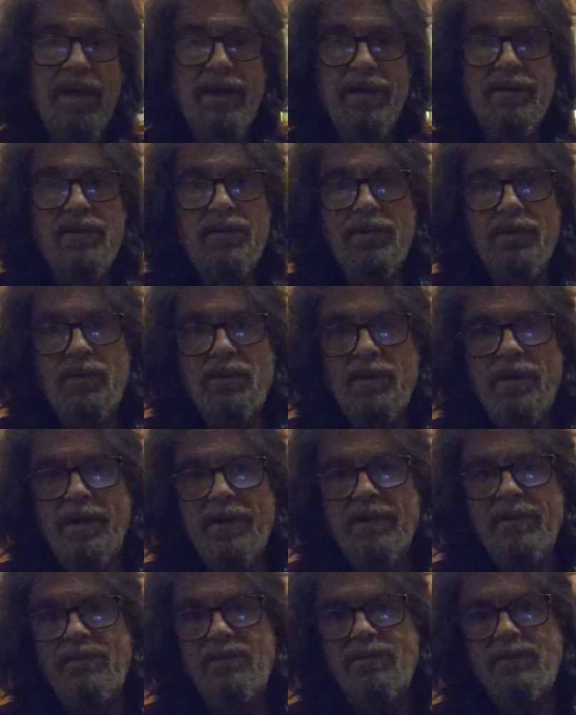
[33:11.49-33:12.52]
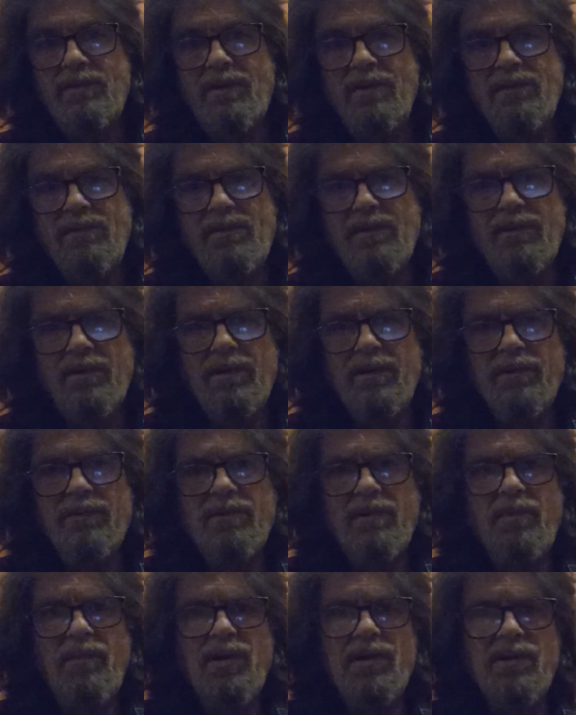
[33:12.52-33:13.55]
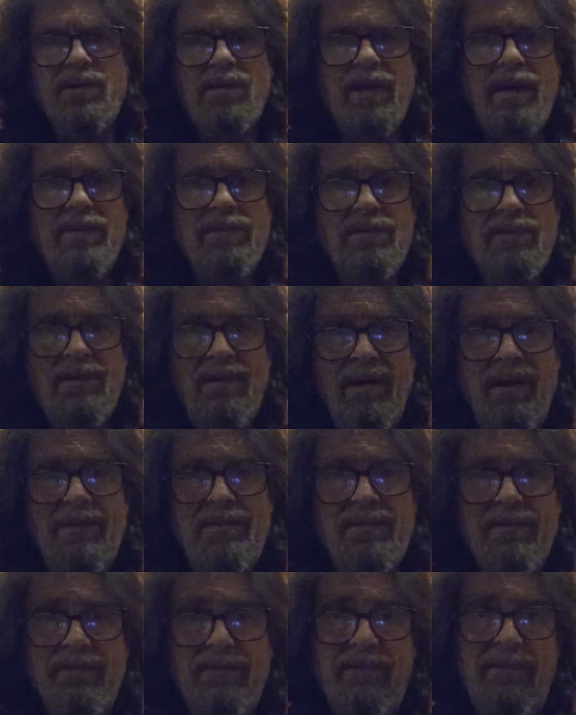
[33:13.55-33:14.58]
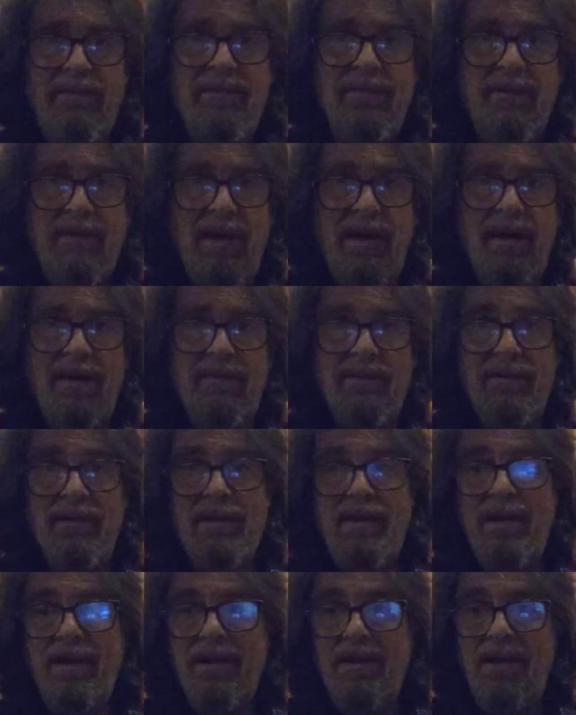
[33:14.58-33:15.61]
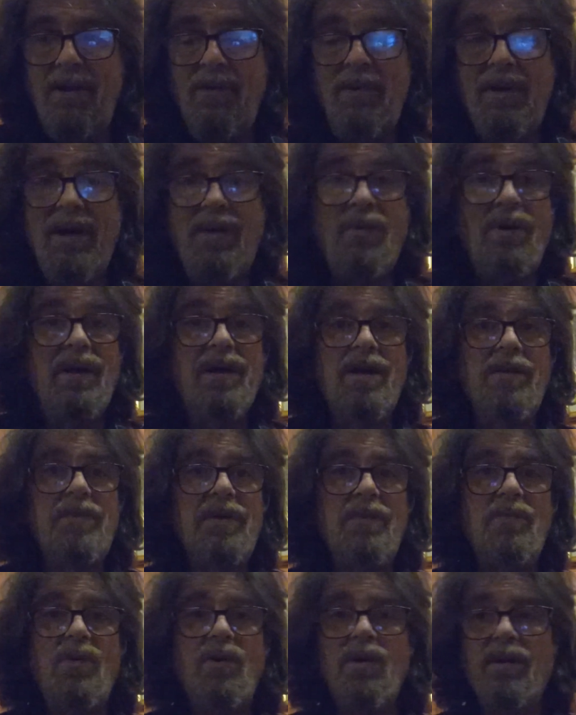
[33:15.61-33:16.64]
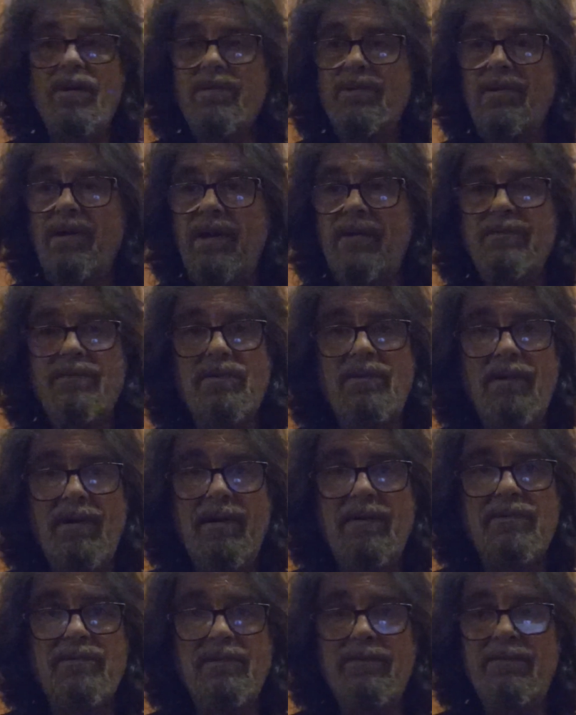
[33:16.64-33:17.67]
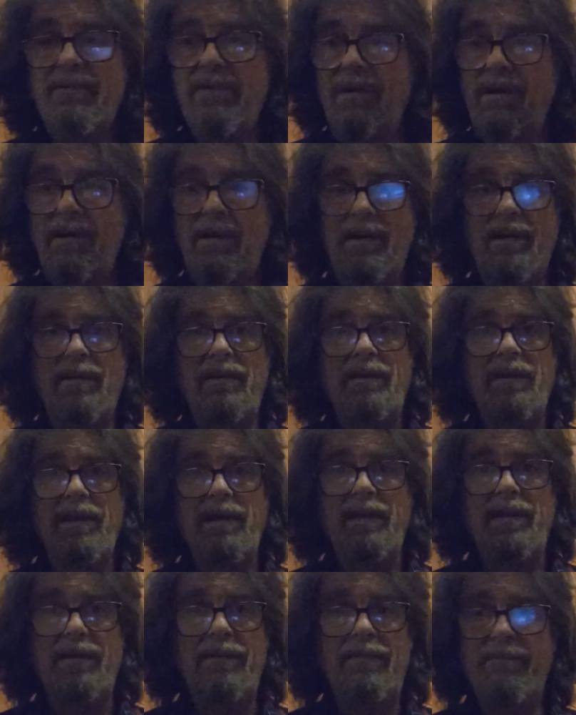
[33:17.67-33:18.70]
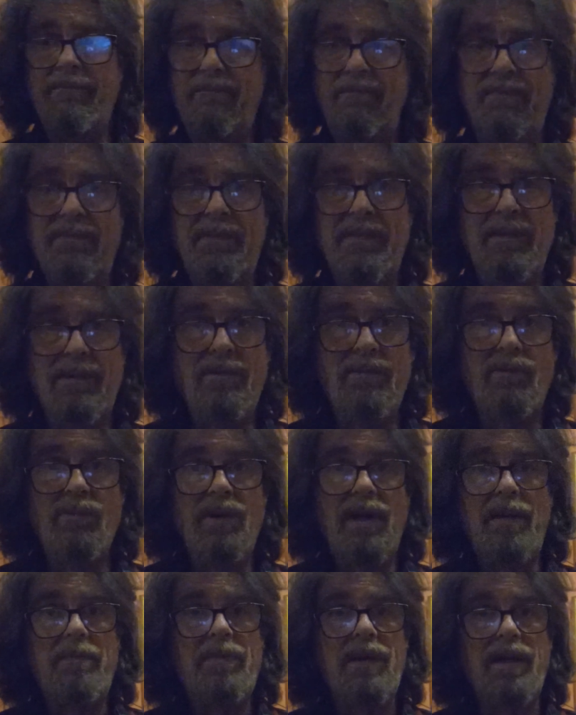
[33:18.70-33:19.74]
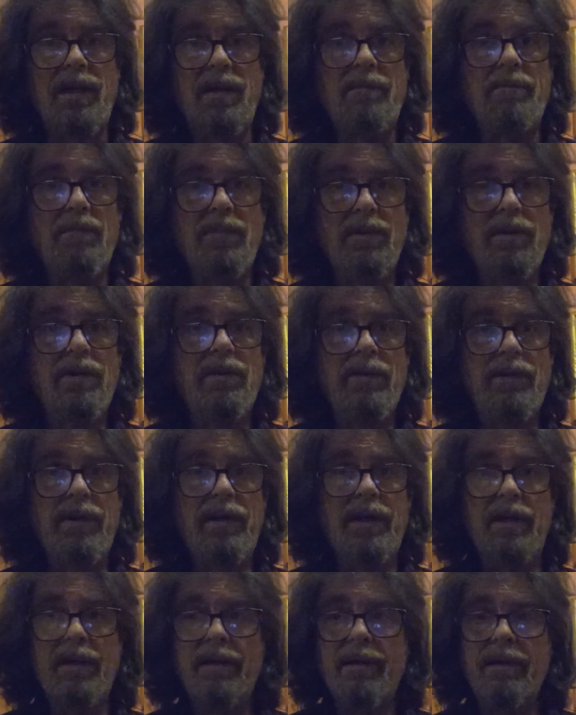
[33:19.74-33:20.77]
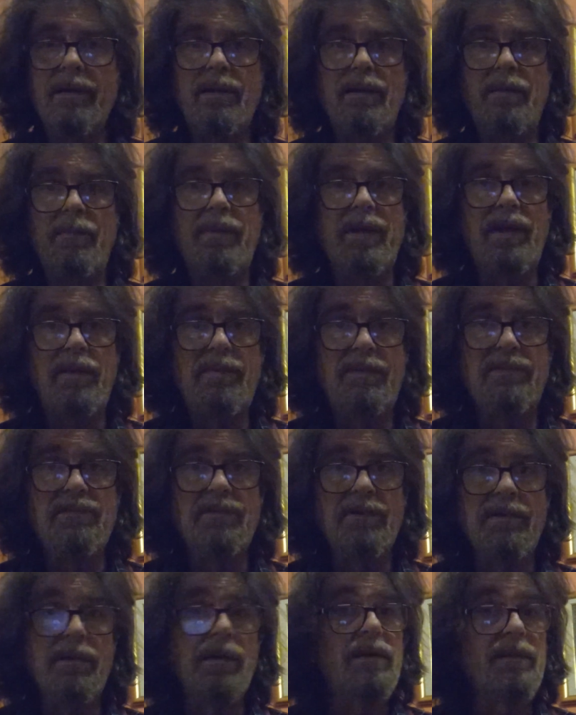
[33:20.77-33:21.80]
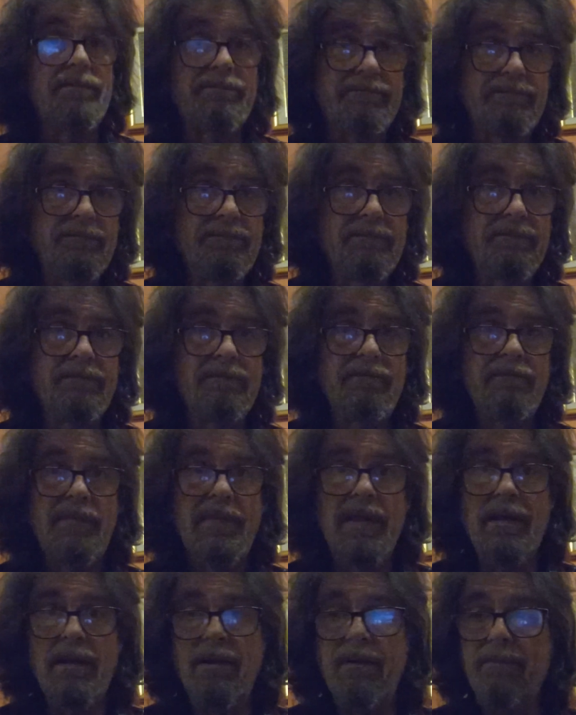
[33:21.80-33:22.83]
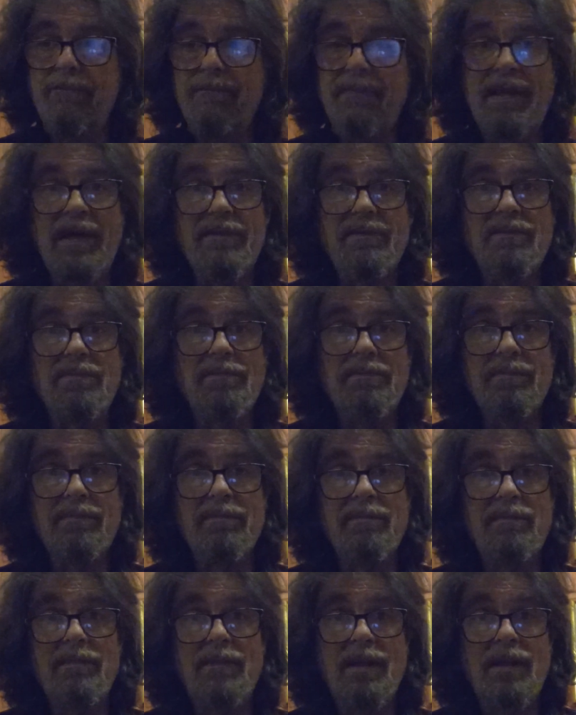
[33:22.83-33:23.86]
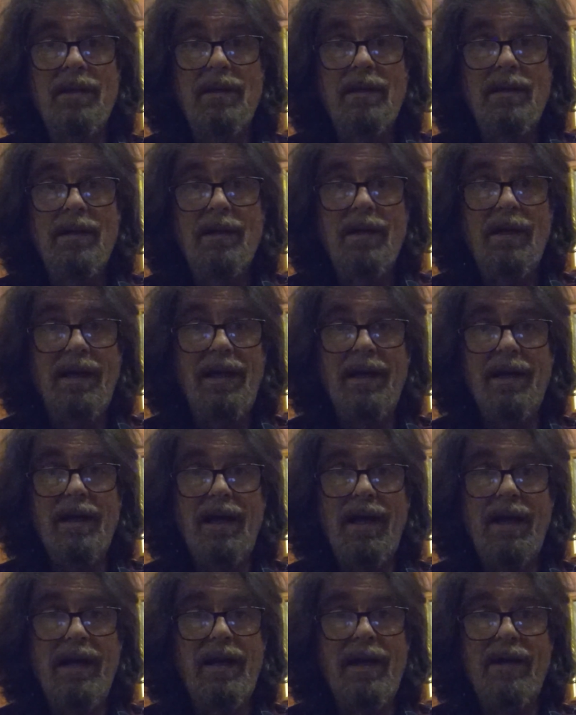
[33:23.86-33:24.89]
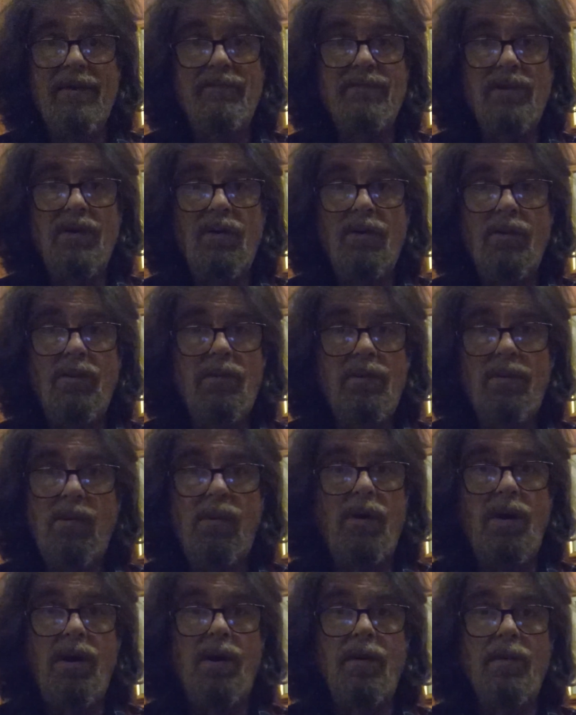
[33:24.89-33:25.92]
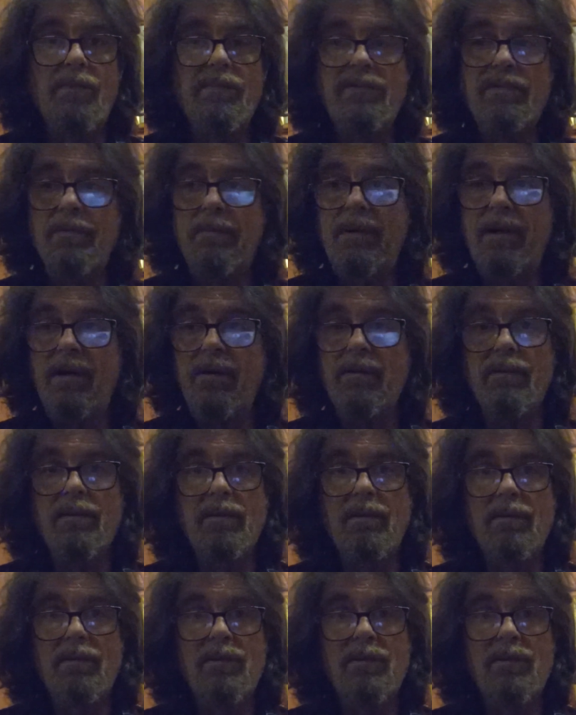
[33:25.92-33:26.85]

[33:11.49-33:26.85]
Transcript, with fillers: get to uh, this is considered a somewhat transgressive novel. Well, what could be more transgressive than raping and murdering a babysitter? You know, that's I, I have no qualms about